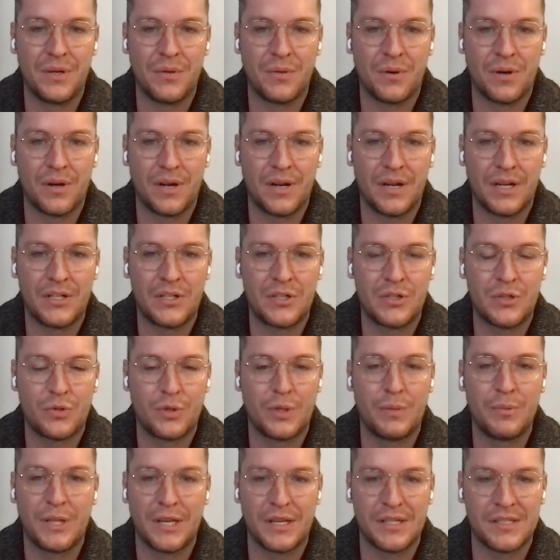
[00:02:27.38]
We were
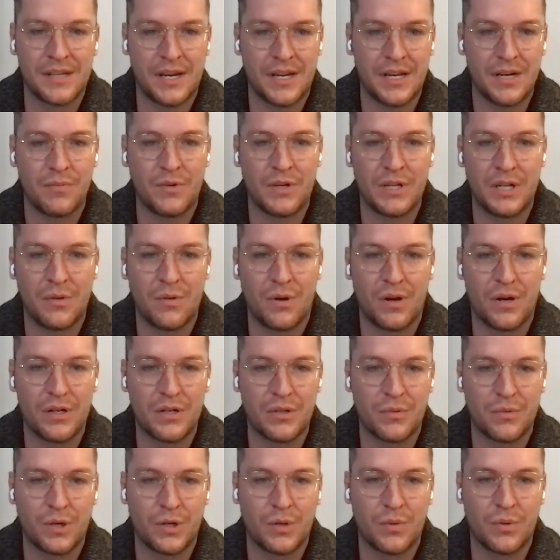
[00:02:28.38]
extremely excited when he wanted
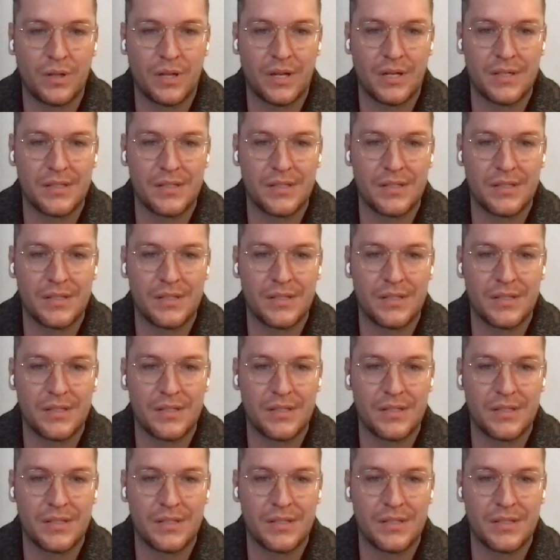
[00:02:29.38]
to work with